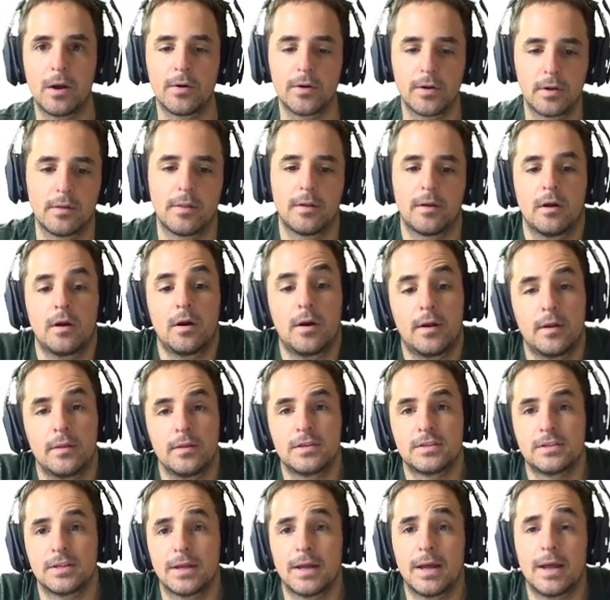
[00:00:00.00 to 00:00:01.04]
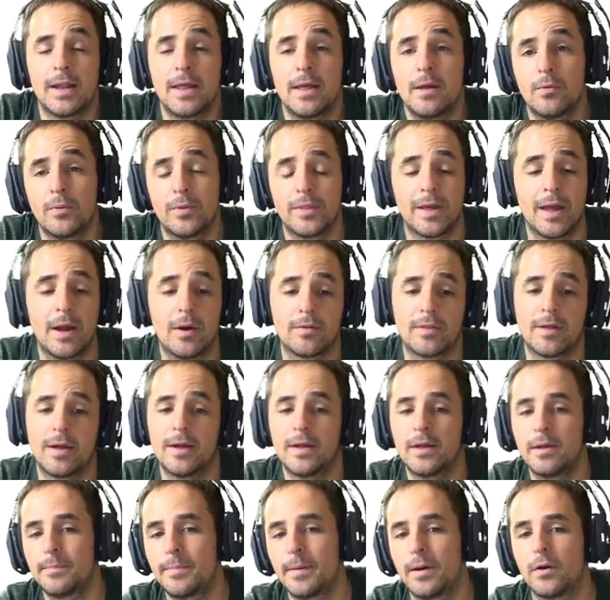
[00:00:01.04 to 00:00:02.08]
you're like, all right, at least I got hit with a guy with high
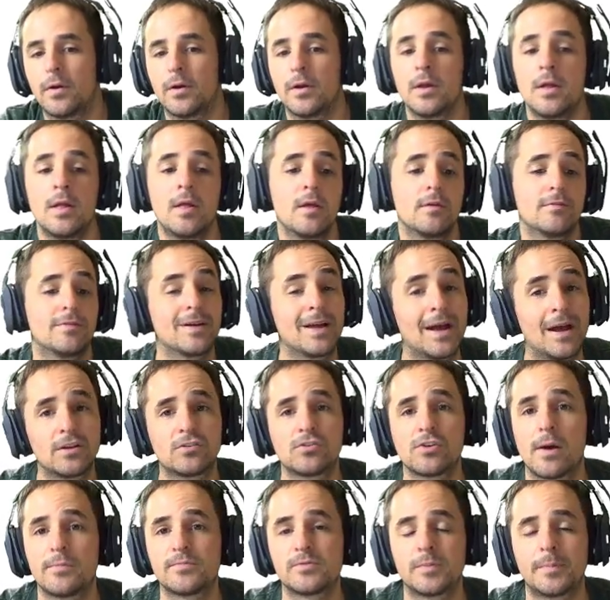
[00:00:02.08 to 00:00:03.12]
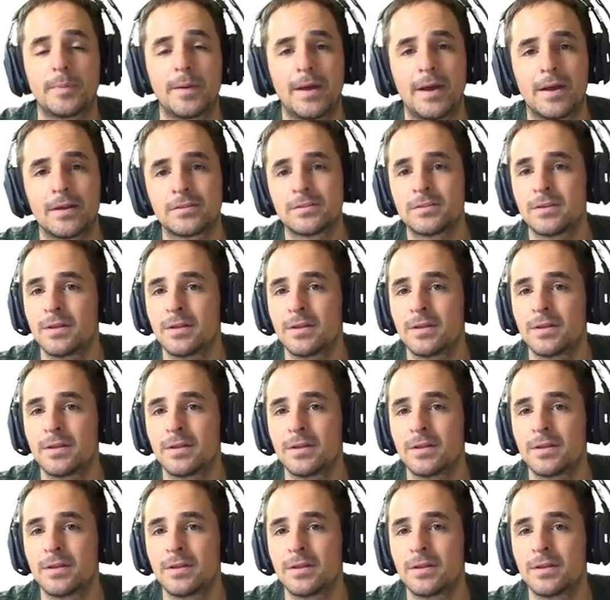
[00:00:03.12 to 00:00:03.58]
hit power. The guy drops a pass,